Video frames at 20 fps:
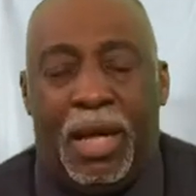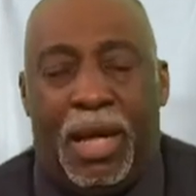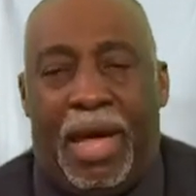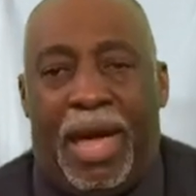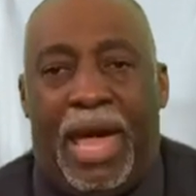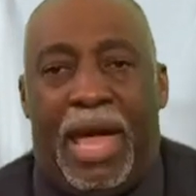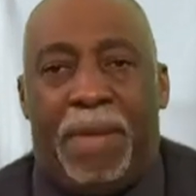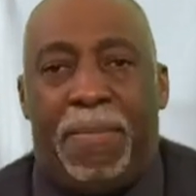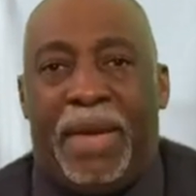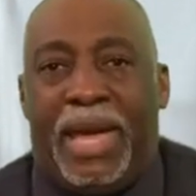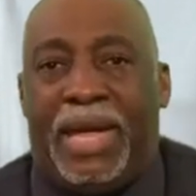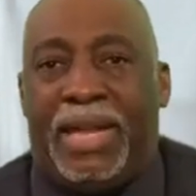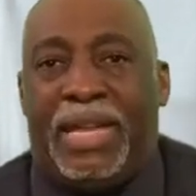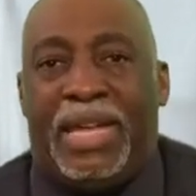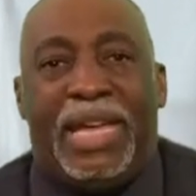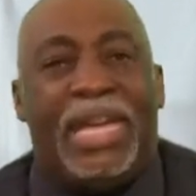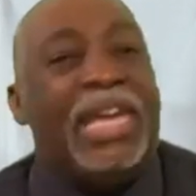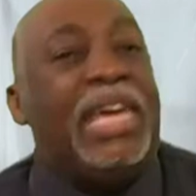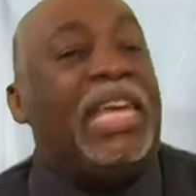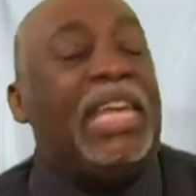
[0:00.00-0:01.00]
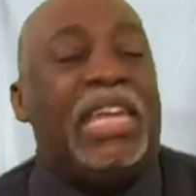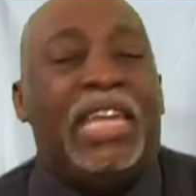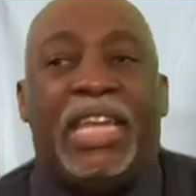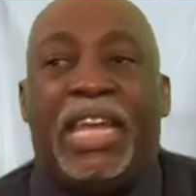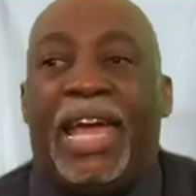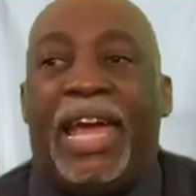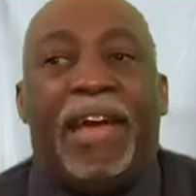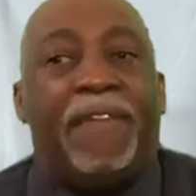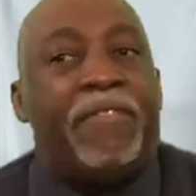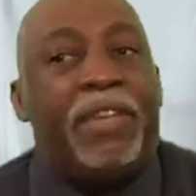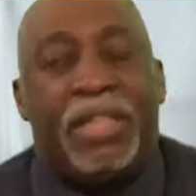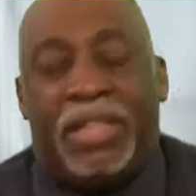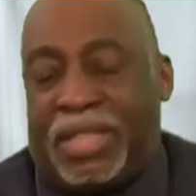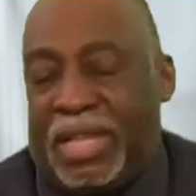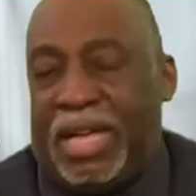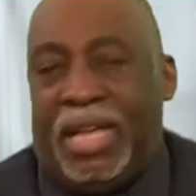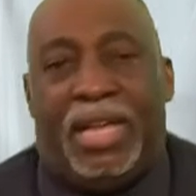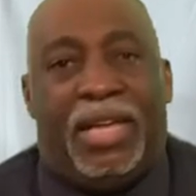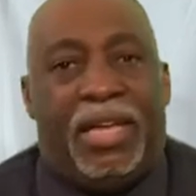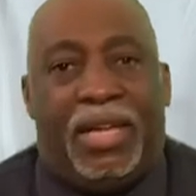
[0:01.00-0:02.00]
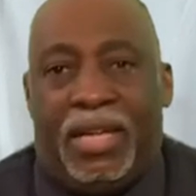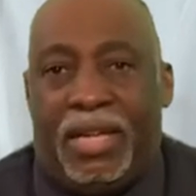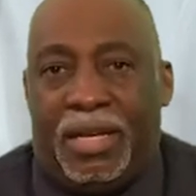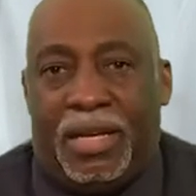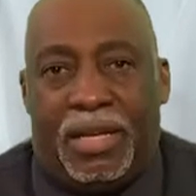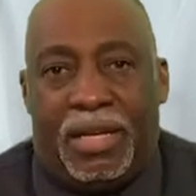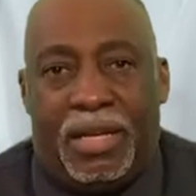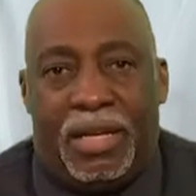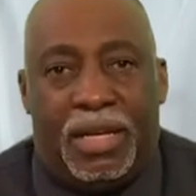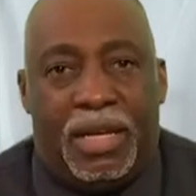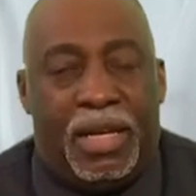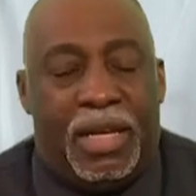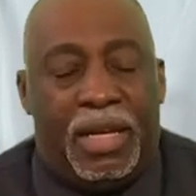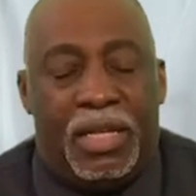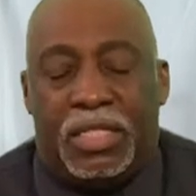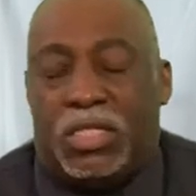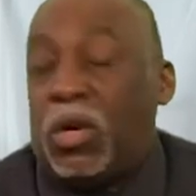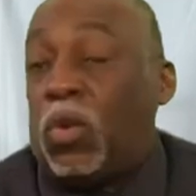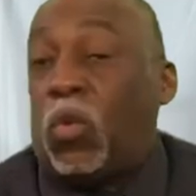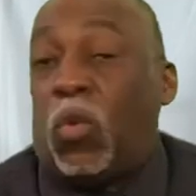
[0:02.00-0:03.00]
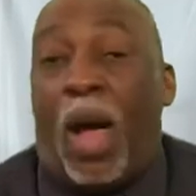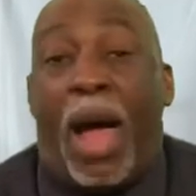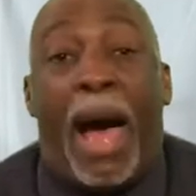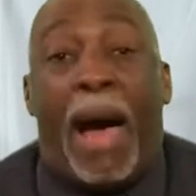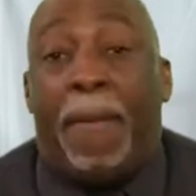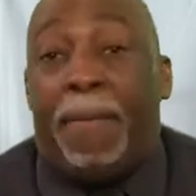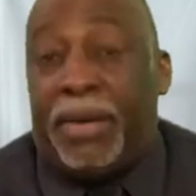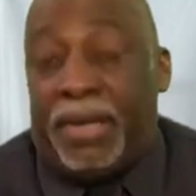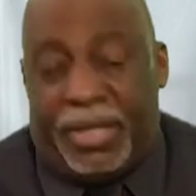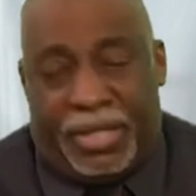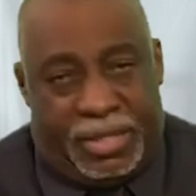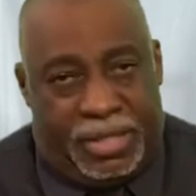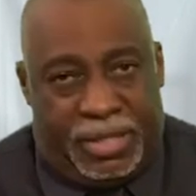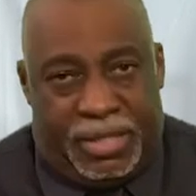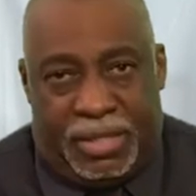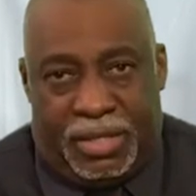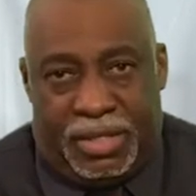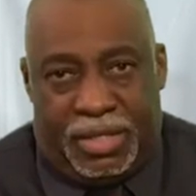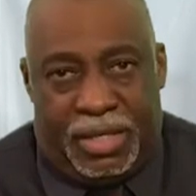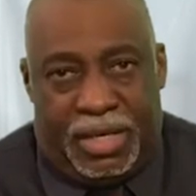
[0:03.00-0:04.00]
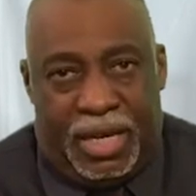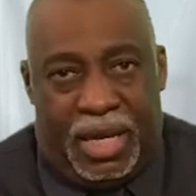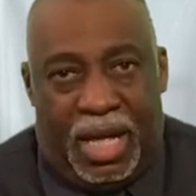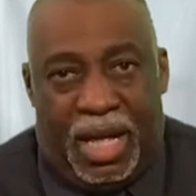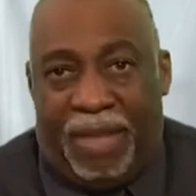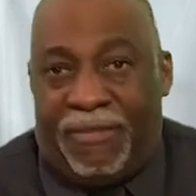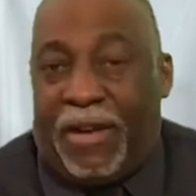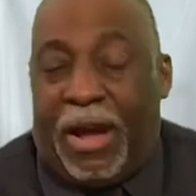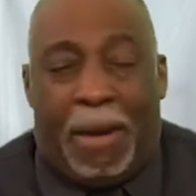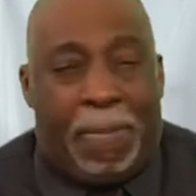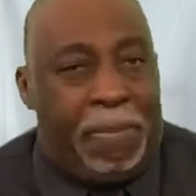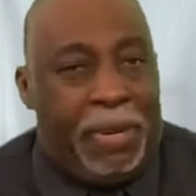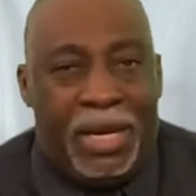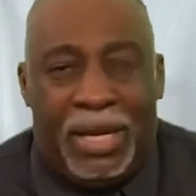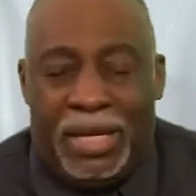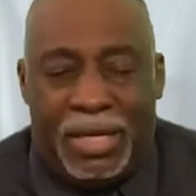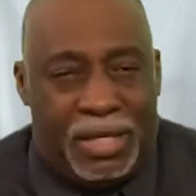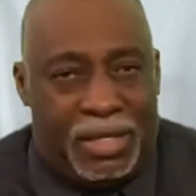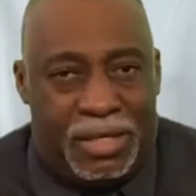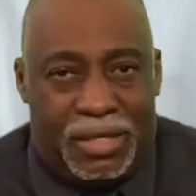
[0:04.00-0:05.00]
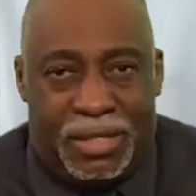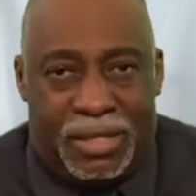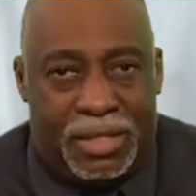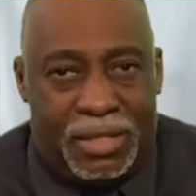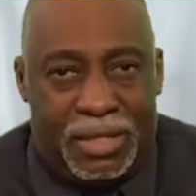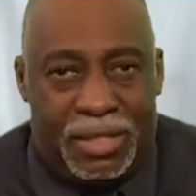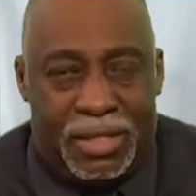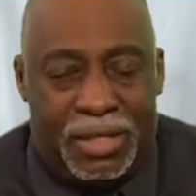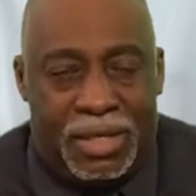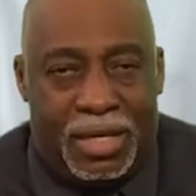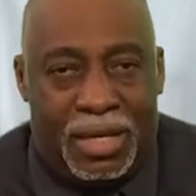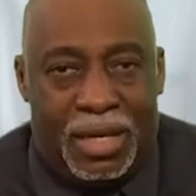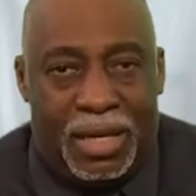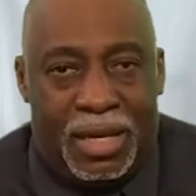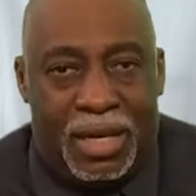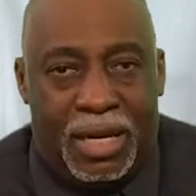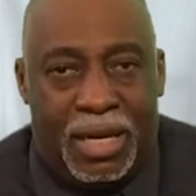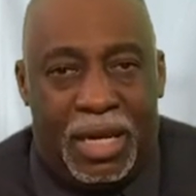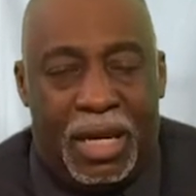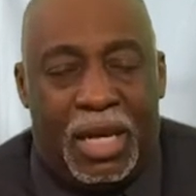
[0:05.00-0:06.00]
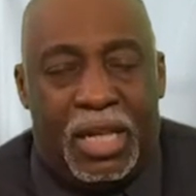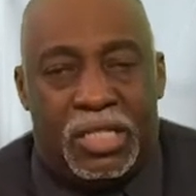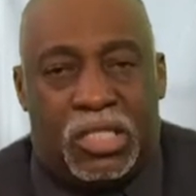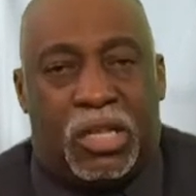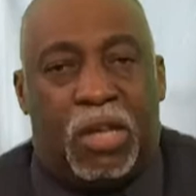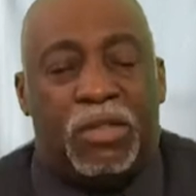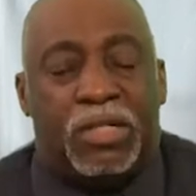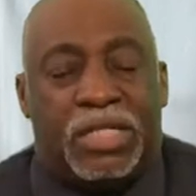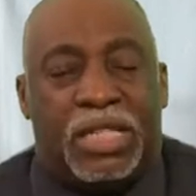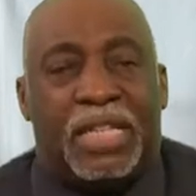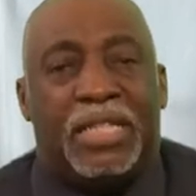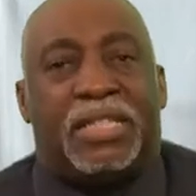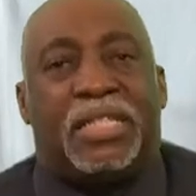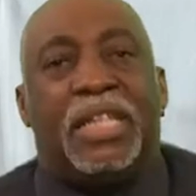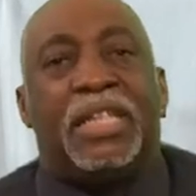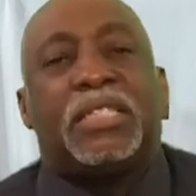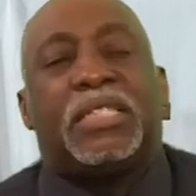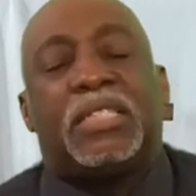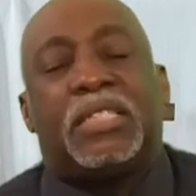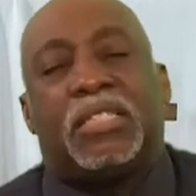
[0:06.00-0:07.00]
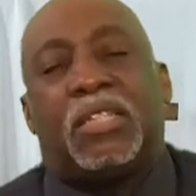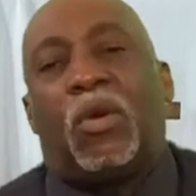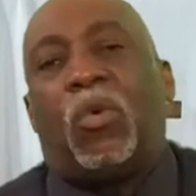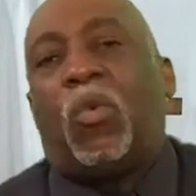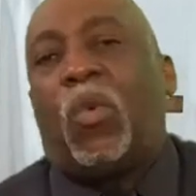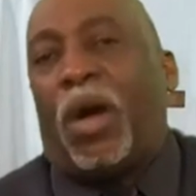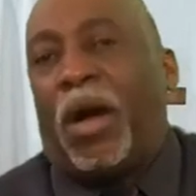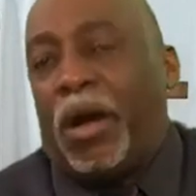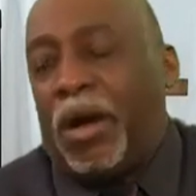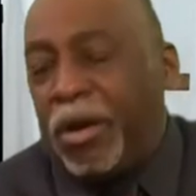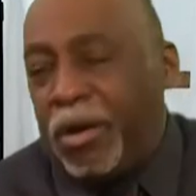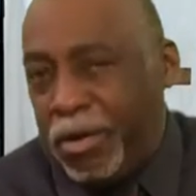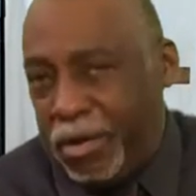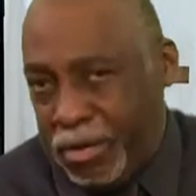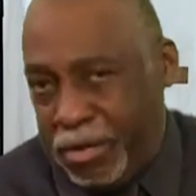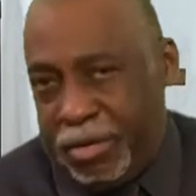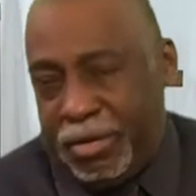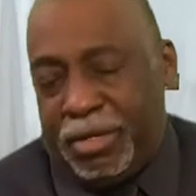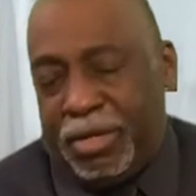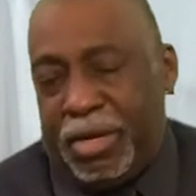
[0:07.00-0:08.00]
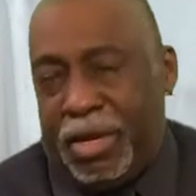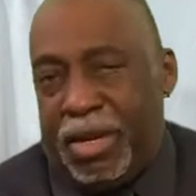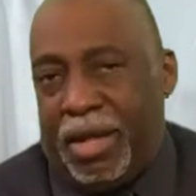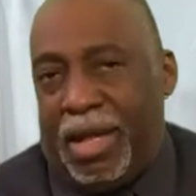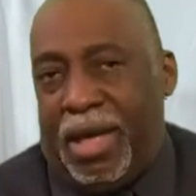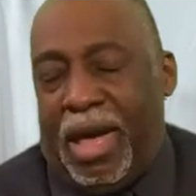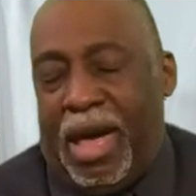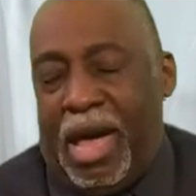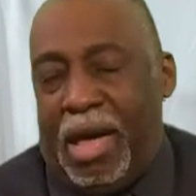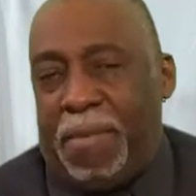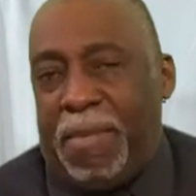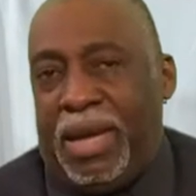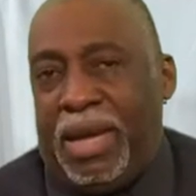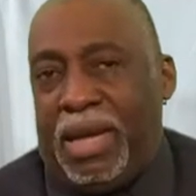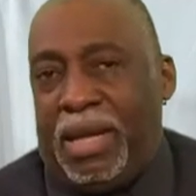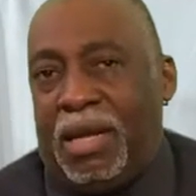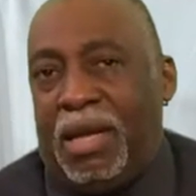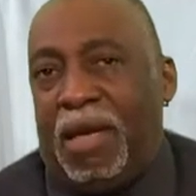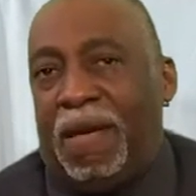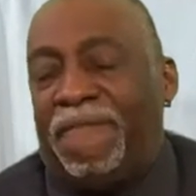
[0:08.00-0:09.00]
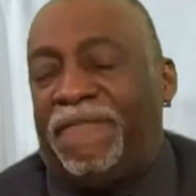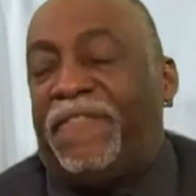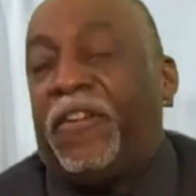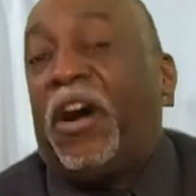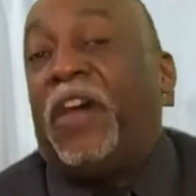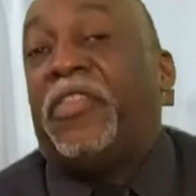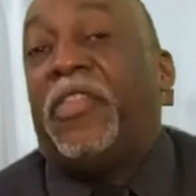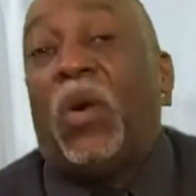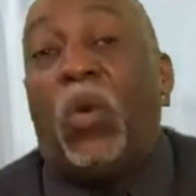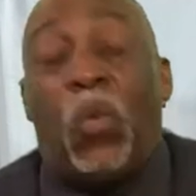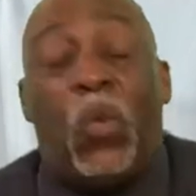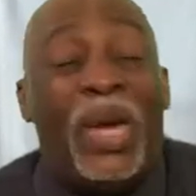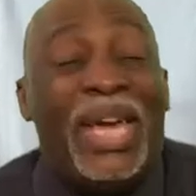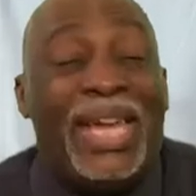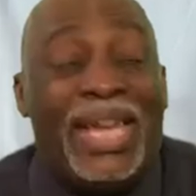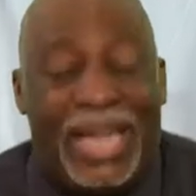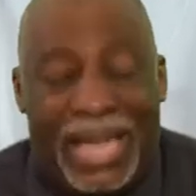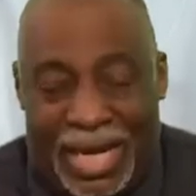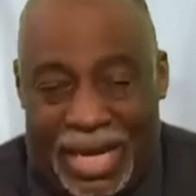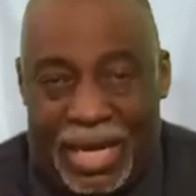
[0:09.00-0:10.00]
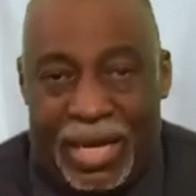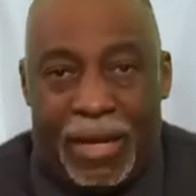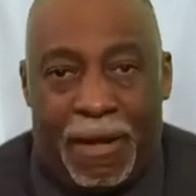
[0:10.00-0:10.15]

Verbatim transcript: amen, any and everything to rob us of our peace. So, since this is the word, amen, for the week.